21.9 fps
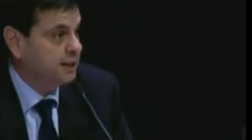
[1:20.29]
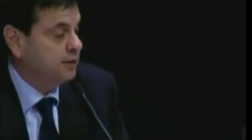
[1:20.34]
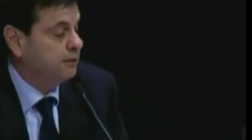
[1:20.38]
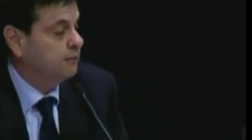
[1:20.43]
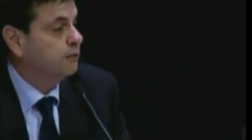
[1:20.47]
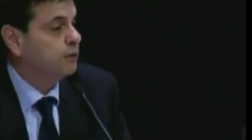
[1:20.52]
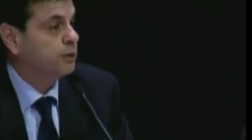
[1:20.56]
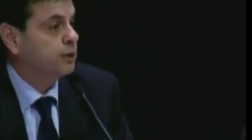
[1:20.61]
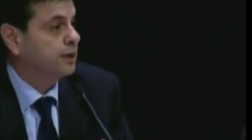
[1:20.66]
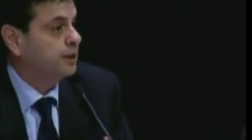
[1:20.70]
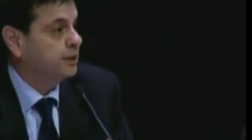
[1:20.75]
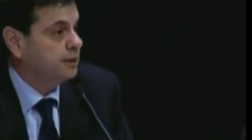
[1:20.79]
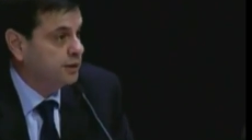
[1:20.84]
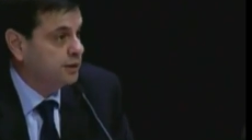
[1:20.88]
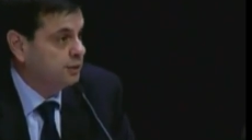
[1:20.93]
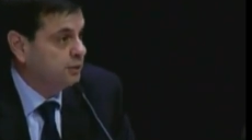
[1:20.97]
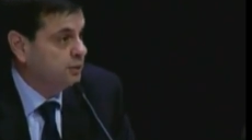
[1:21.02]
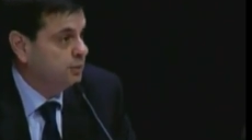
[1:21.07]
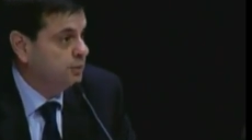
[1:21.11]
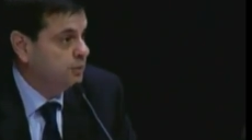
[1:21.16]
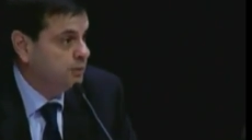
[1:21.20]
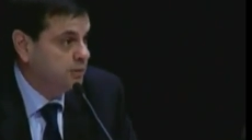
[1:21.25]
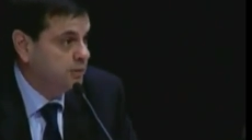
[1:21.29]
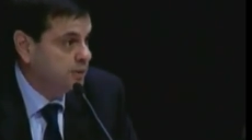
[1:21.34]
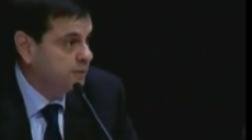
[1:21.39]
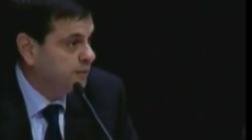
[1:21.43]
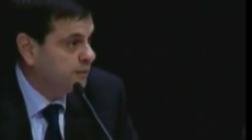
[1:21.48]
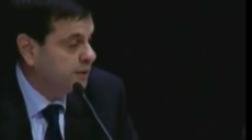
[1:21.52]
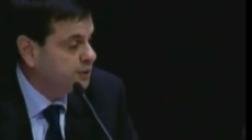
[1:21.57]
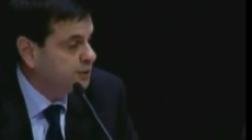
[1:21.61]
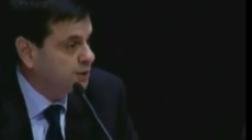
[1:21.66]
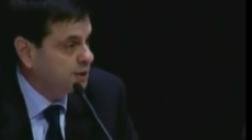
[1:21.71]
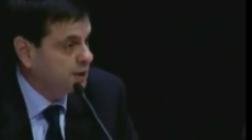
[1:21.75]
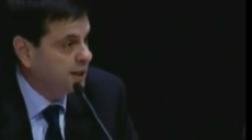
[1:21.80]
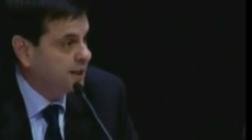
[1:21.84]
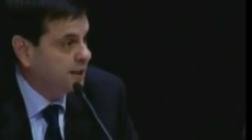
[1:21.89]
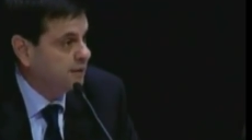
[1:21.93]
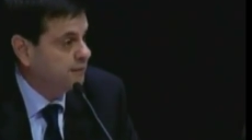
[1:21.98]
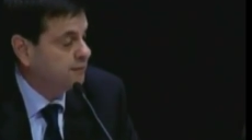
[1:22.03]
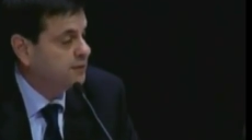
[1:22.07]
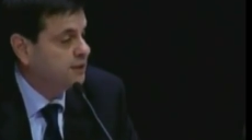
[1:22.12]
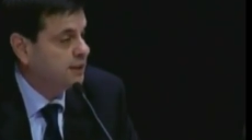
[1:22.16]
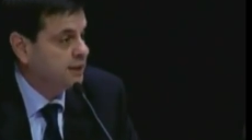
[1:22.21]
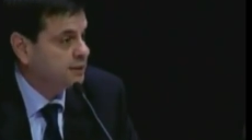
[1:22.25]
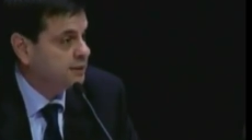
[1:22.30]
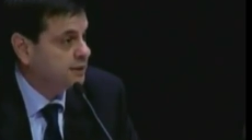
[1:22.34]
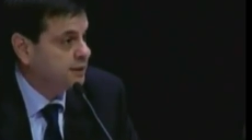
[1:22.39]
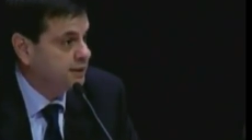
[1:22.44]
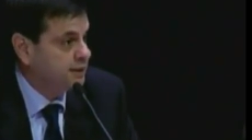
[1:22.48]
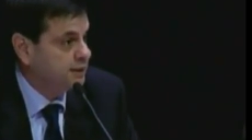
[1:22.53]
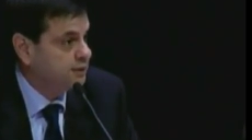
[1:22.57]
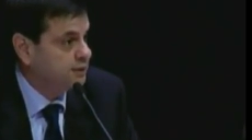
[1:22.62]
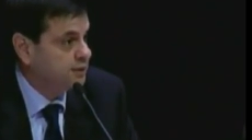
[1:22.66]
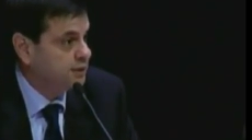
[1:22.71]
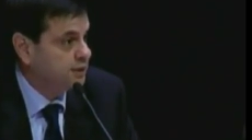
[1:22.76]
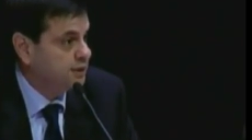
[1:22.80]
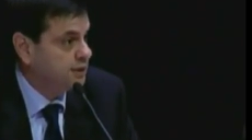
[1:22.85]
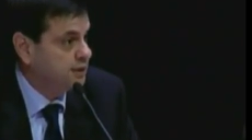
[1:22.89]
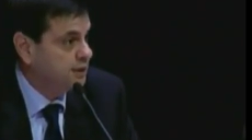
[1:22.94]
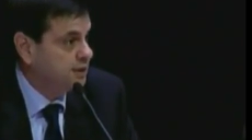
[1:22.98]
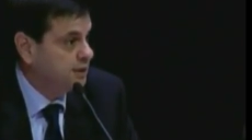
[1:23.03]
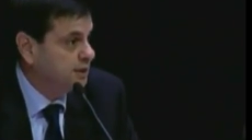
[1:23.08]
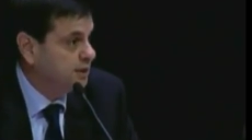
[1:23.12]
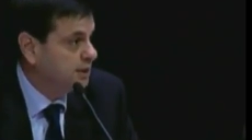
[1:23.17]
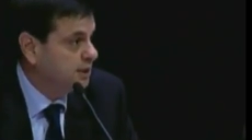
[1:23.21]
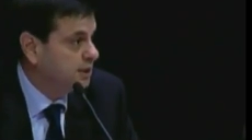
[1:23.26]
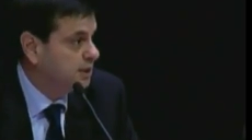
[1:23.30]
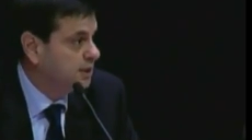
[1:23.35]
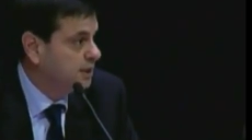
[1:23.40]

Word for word: of learning the new investigative techniques, the uh,